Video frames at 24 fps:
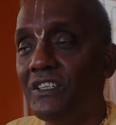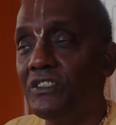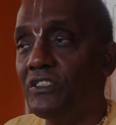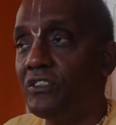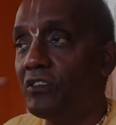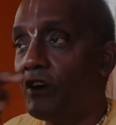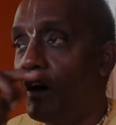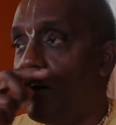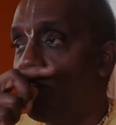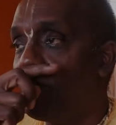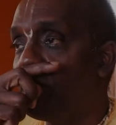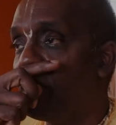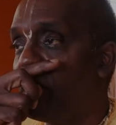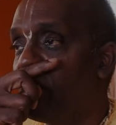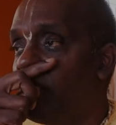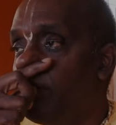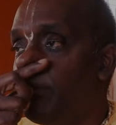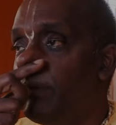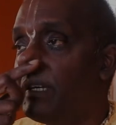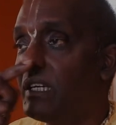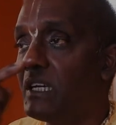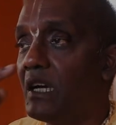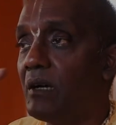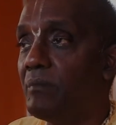So after he
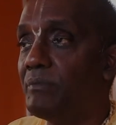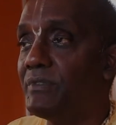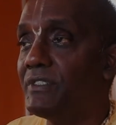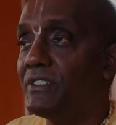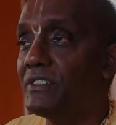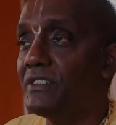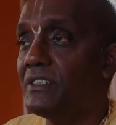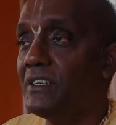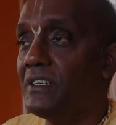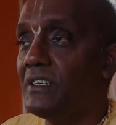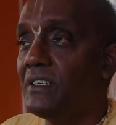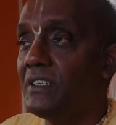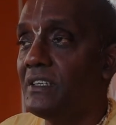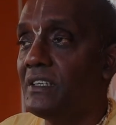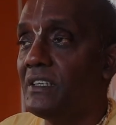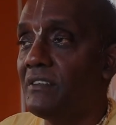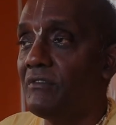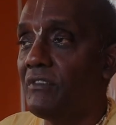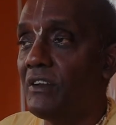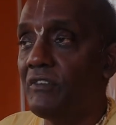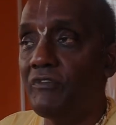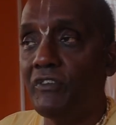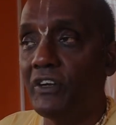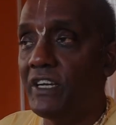becomes,
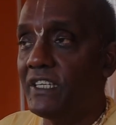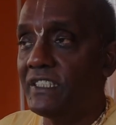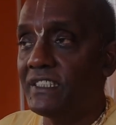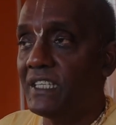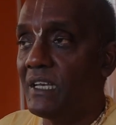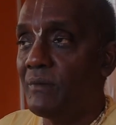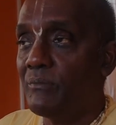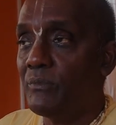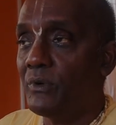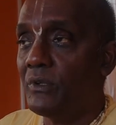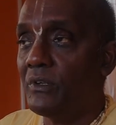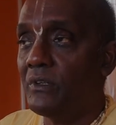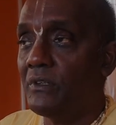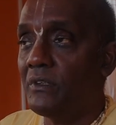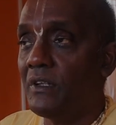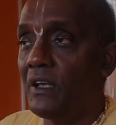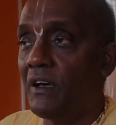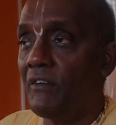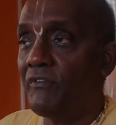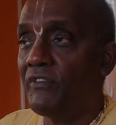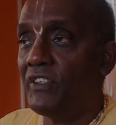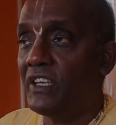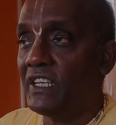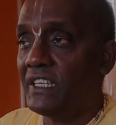for example,
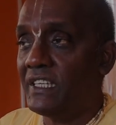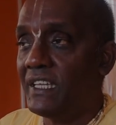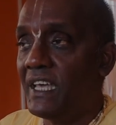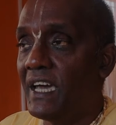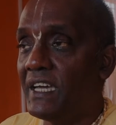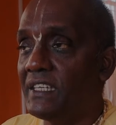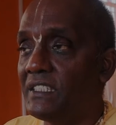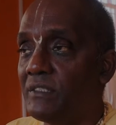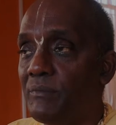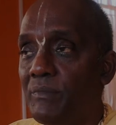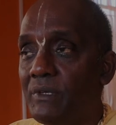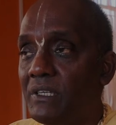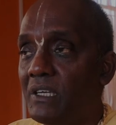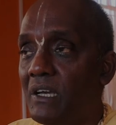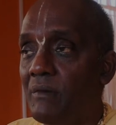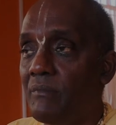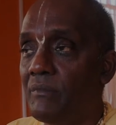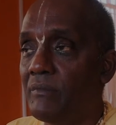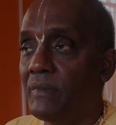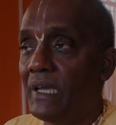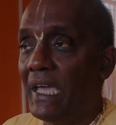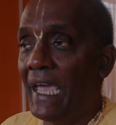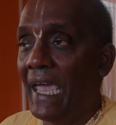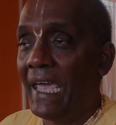after he dies,
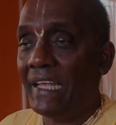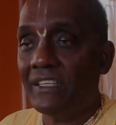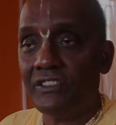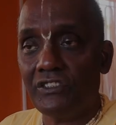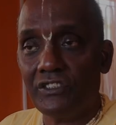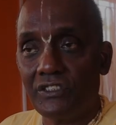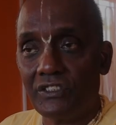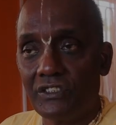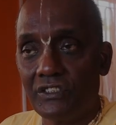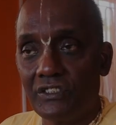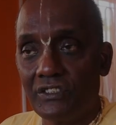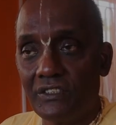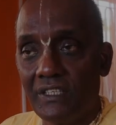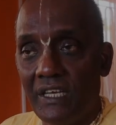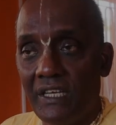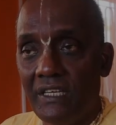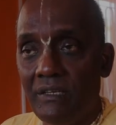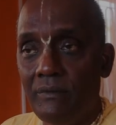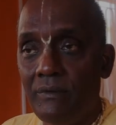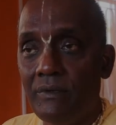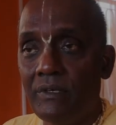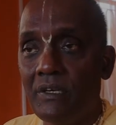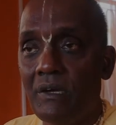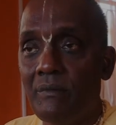become ants,
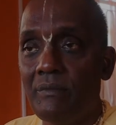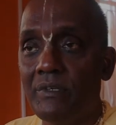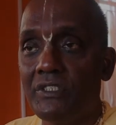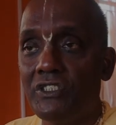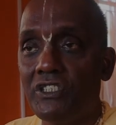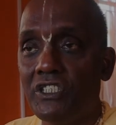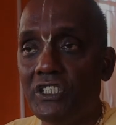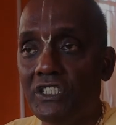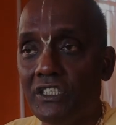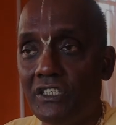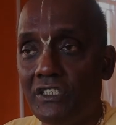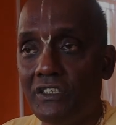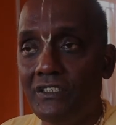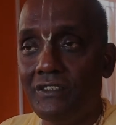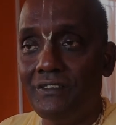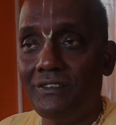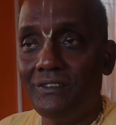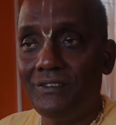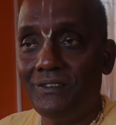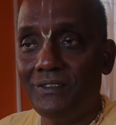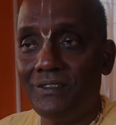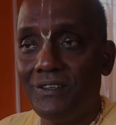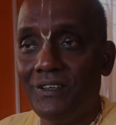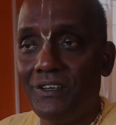and he become a
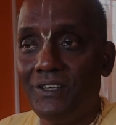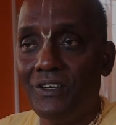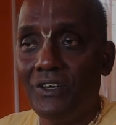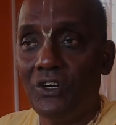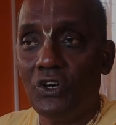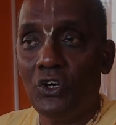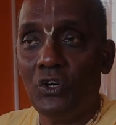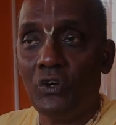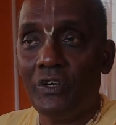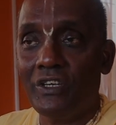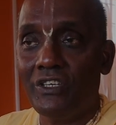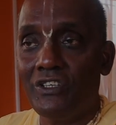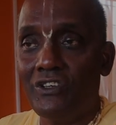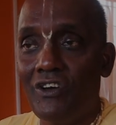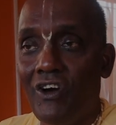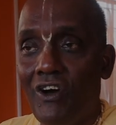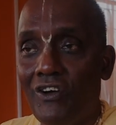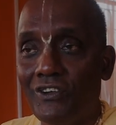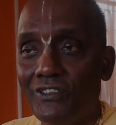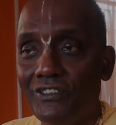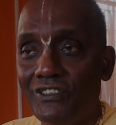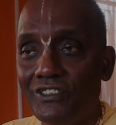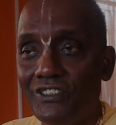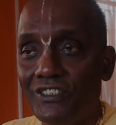chicken, or a
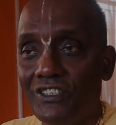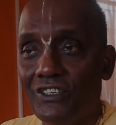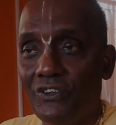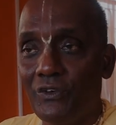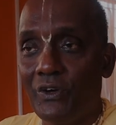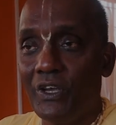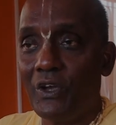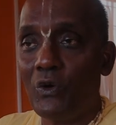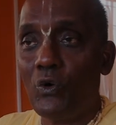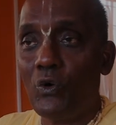dog, or a